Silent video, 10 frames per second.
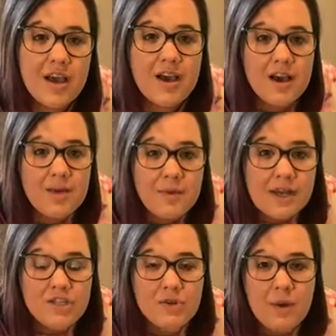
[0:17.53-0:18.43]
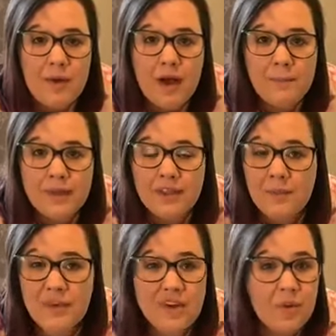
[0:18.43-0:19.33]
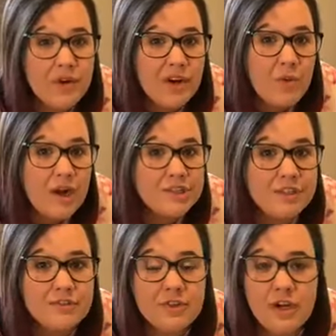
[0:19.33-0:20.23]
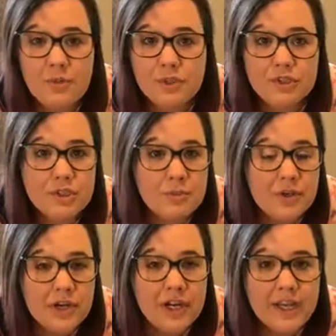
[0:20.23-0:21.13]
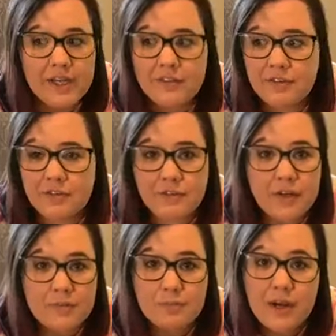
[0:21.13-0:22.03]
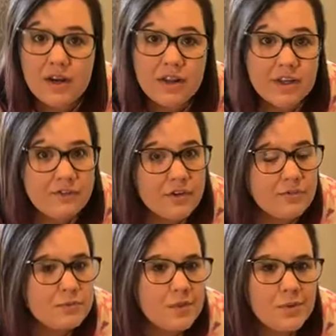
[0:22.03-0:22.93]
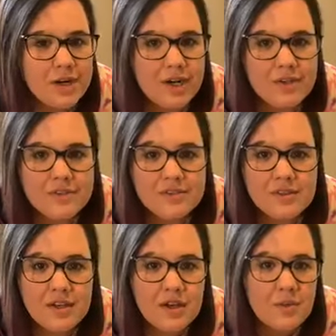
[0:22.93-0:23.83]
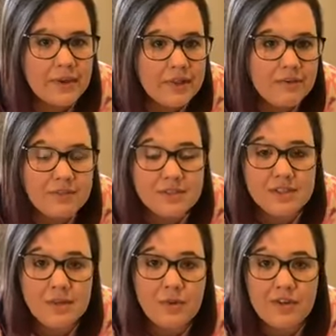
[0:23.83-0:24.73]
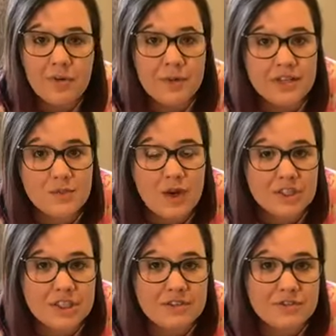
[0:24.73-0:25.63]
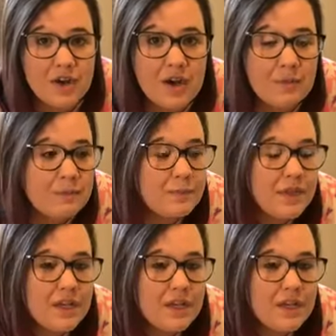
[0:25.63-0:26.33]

As you all pop in, let me know where you're watching from, what troop you're in, if you're from Maryland, if you're from somewhere else. We love to see where everybody's watching from.